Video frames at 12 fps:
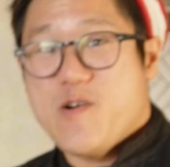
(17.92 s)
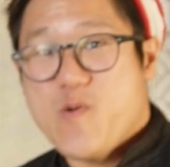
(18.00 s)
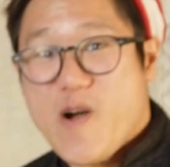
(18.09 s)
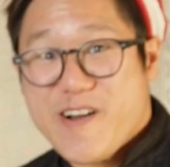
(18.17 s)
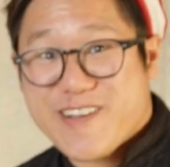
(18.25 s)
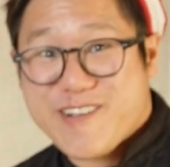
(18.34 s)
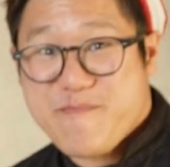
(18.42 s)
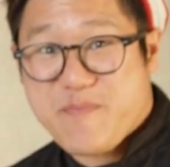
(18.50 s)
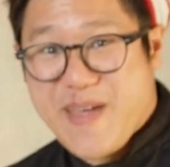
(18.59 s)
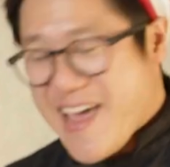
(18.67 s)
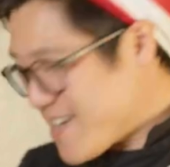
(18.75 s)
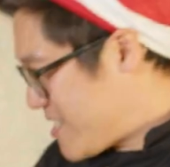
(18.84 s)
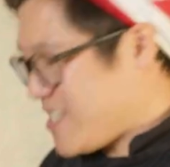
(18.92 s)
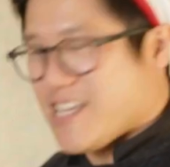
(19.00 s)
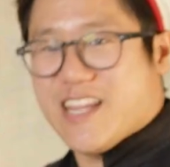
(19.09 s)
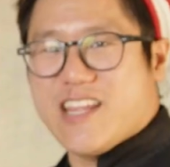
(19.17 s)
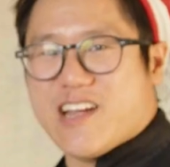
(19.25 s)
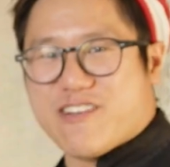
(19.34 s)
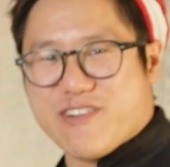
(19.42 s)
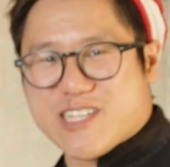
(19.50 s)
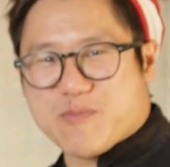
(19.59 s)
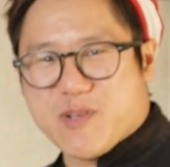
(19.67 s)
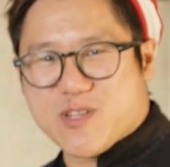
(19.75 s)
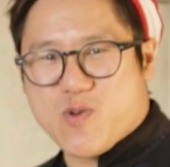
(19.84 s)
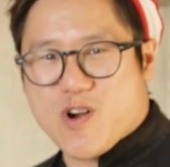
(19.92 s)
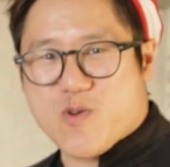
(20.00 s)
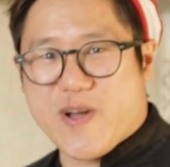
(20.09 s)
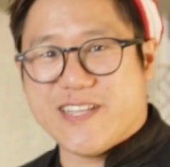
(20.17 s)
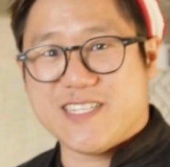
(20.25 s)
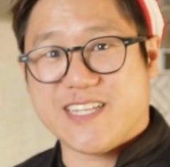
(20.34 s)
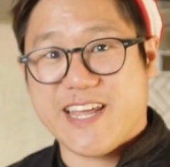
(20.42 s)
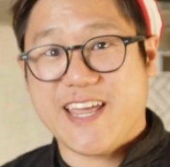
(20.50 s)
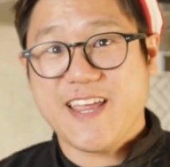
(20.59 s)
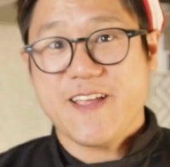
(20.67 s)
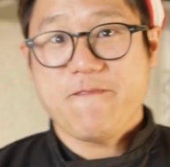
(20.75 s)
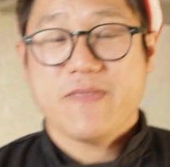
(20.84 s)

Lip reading: Welcome back to the Christmas Walk Wednesday.